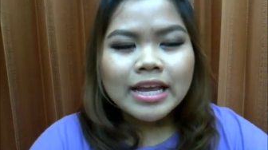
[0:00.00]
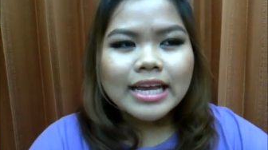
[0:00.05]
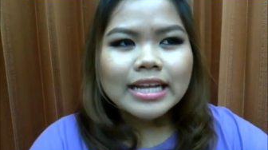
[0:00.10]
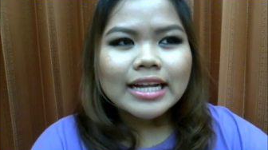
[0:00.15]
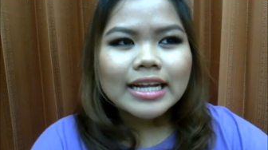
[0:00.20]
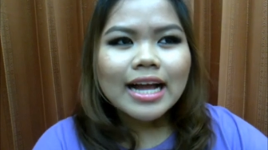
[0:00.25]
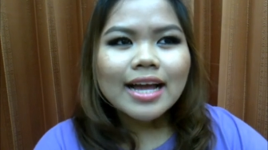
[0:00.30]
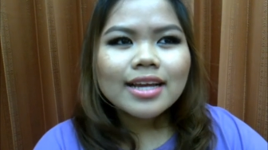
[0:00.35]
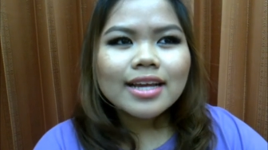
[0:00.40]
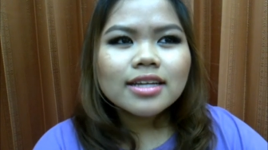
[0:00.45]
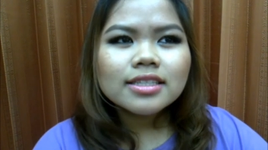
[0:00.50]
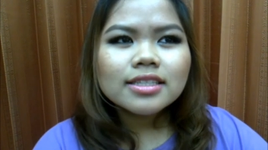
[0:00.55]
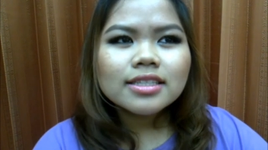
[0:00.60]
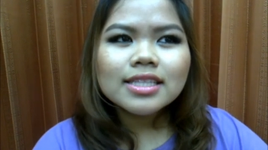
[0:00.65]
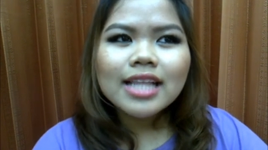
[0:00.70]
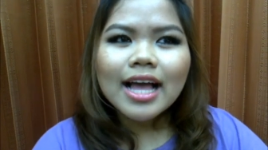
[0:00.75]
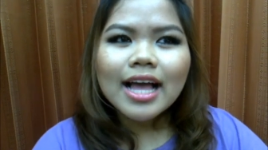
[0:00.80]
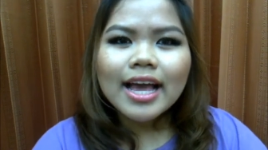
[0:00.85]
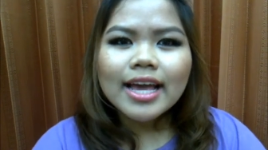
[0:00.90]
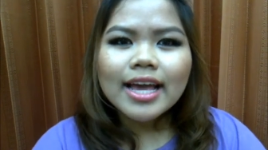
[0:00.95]
It's kind of
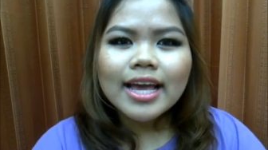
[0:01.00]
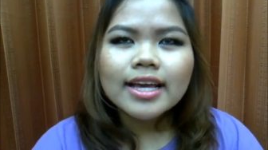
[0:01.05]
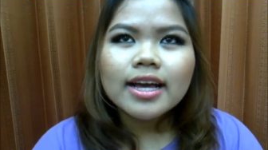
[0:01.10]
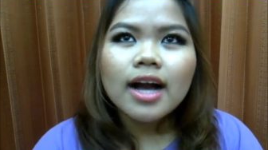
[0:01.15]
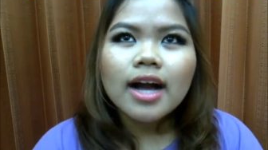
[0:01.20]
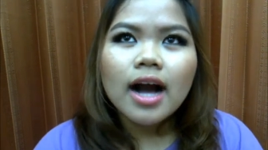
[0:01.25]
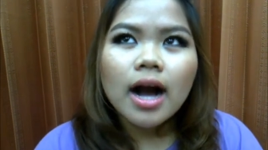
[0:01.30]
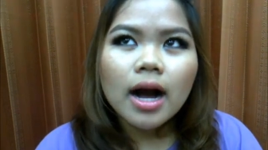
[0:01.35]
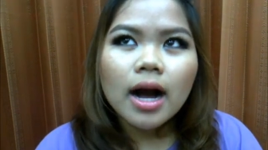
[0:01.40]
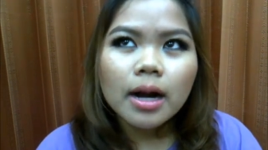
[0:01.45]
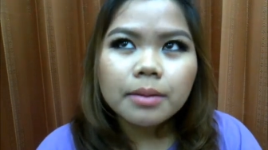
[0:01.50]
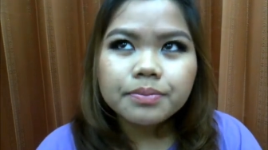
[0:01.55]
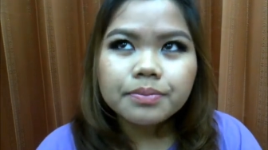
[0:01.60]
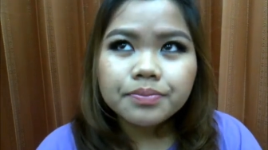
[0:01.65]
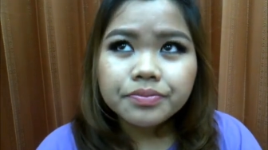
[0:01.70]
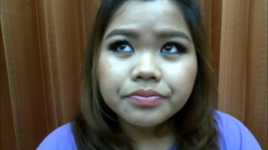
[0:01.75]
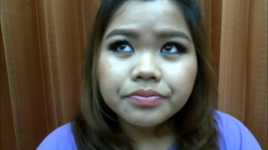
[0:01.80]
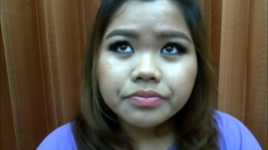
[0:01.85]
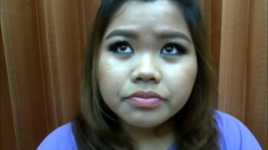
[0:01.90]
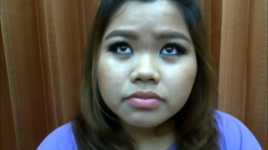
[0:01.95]
like
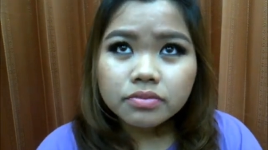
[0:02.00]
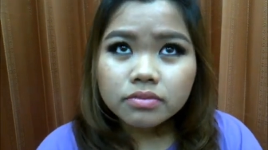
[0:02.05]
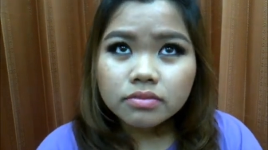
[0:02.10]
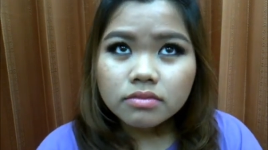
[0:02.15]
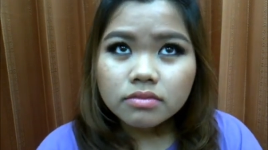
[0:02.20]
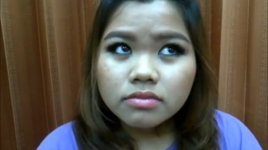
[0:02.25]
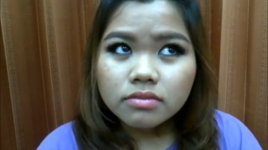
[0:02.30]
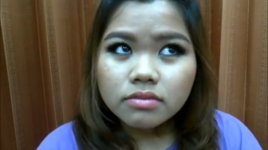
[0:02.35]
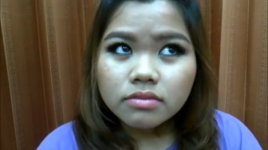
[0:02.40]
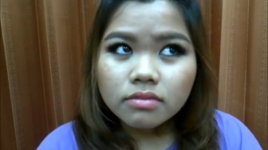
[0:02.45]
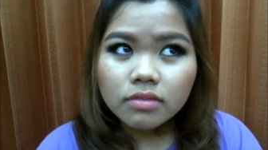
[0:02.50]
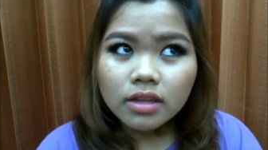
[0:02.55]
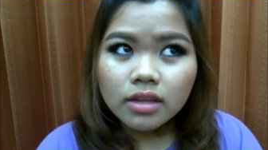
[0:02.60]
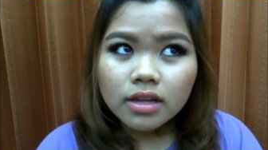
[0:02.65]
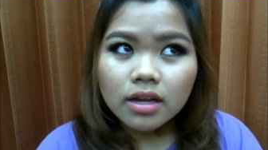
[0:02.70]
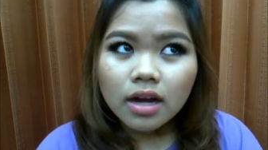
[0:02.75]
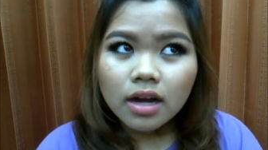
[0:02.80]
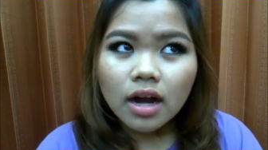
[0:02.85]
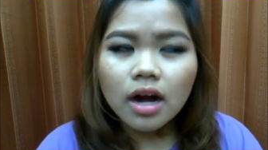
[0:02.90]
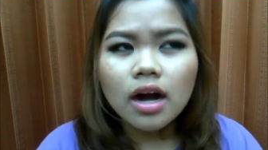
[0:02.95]
um,
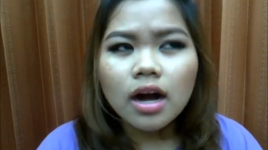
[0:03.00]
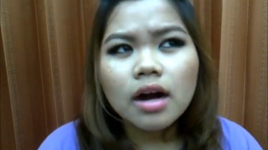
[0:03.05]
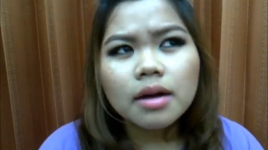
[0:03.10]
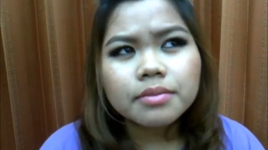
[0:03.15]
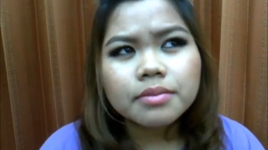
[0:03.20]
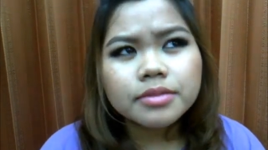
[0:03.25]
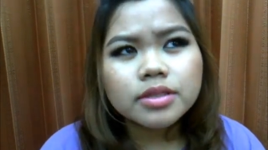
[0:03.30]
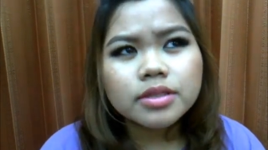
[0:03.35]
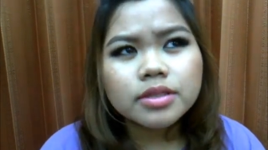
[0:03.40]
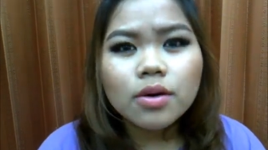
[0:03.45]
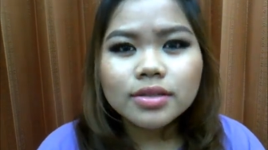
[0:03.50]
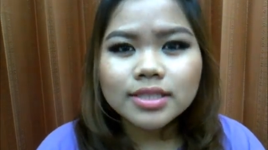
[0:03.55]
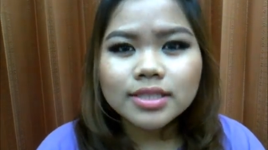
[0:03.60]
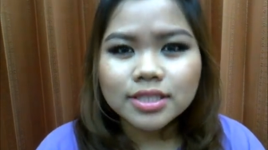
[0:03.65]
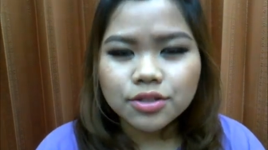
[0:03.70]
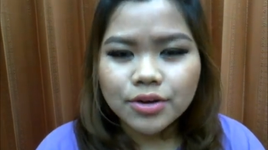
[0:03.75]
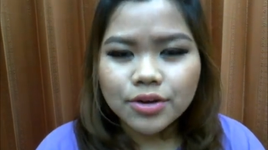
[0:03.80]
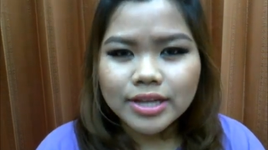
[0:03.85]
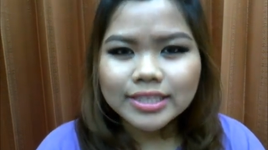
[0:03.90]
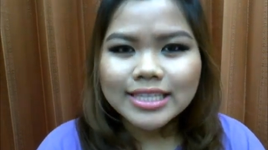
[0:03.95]
um, No
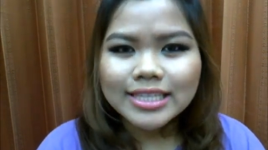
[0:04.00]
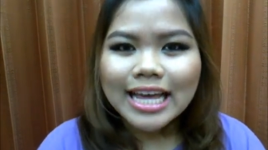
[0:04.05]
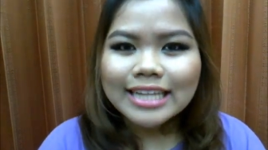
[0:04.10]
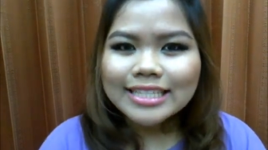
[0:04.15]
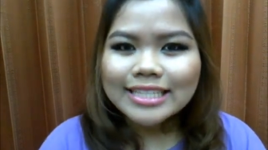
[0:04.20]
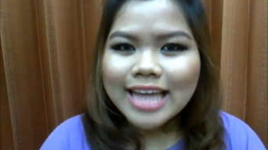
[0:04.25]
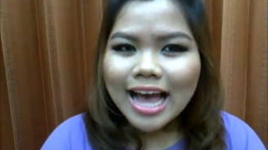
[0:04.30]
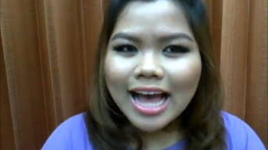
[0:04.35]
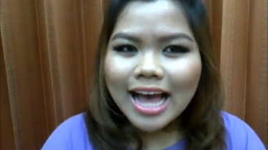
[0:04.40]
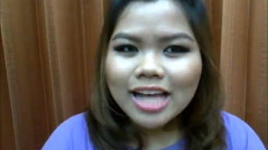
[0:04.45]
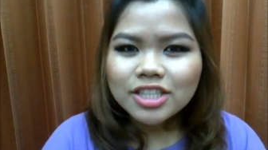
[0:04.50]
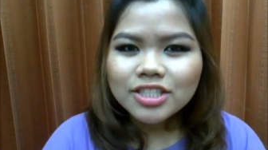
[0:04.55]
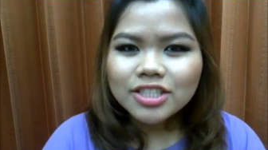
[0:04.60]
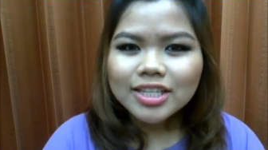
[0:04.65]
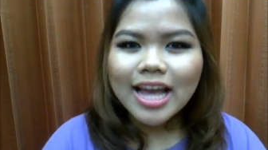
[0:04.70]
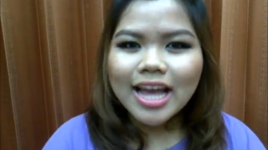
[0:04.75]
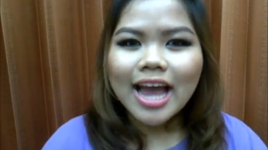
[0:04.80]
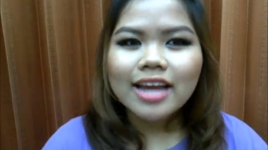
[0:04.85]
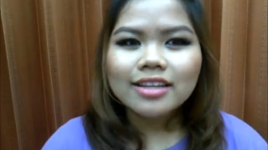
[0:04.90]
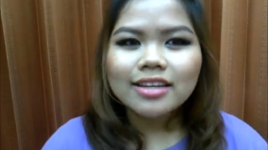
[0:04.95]
Strings Attached,
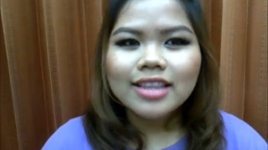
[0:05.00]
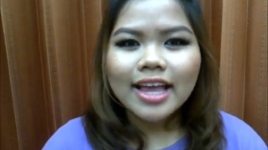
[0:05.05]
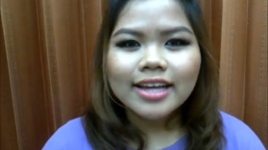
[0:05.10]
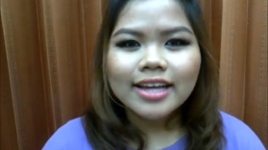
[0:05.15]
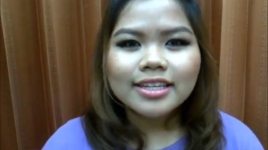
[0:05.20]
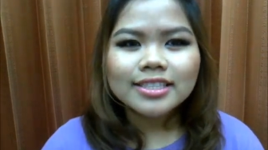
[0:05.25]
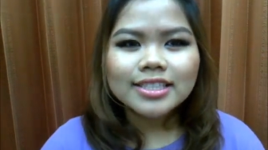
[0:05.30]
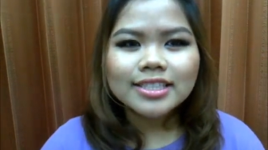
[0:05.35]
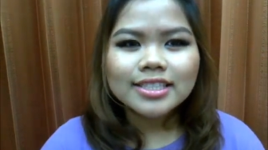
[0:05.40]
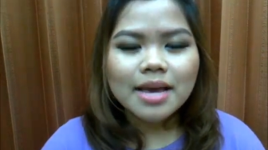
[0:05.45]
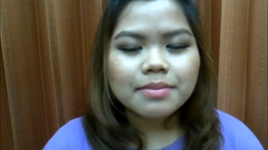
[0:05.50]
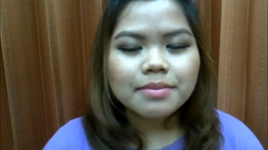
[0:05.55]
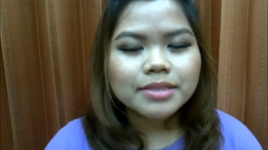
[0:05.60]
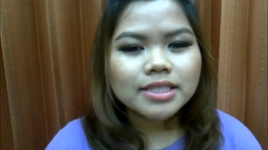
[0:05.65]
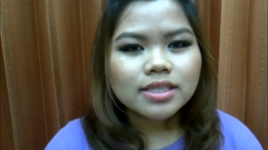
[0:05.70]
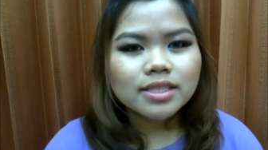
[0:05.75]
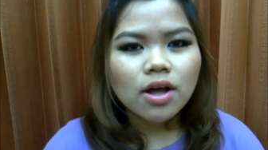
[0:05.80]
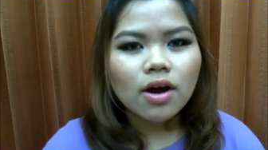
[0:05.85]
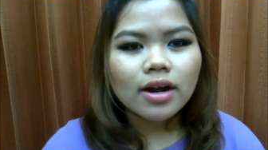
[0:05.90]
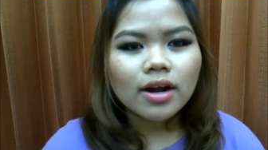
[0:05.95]
kind of like the same
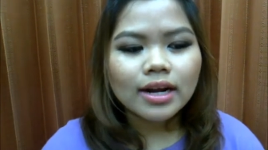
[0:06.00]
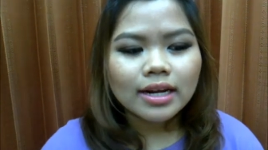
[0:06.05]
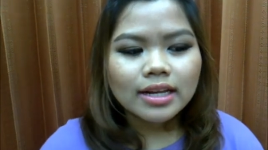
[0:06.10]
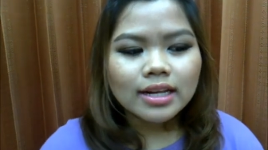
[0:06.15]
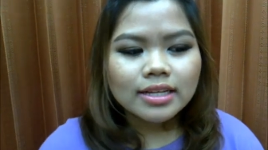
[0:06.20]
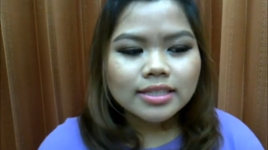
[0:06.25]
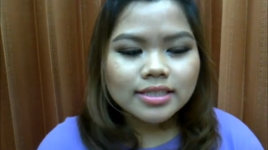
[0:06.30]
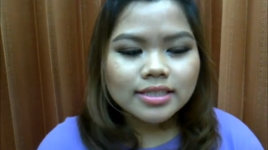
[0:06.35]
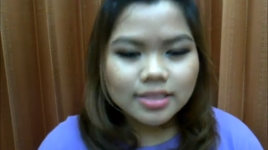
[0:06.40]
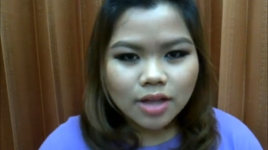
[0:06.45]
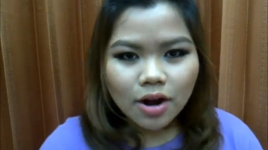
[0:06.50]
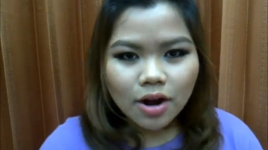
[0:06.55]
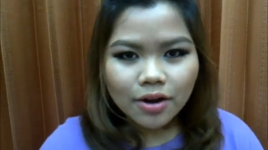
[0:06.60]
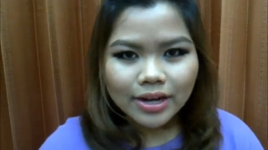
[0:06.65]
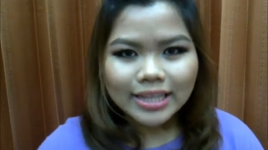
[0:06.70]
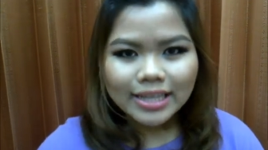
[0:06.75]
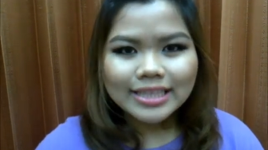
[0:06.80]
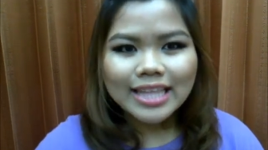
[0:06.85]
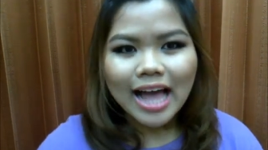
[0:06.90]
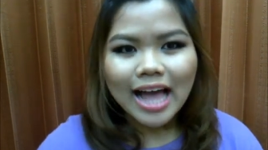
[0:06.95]
star
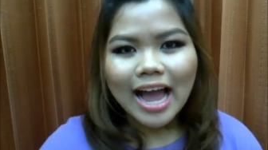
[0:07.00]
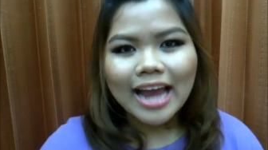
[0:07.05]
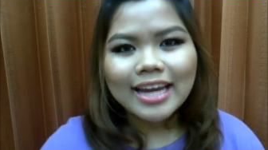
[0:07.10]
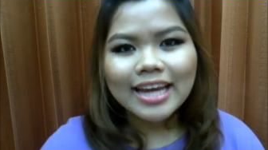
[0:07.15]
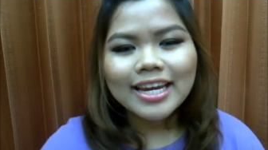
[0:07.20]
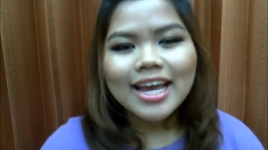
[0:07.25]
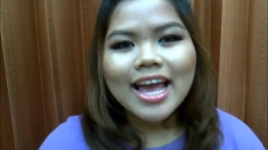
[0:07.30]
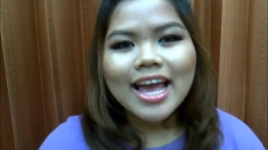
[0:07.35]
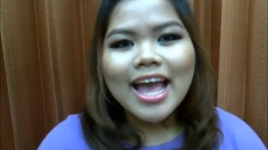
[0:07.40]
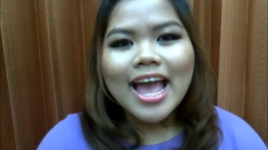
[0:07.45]
storyline.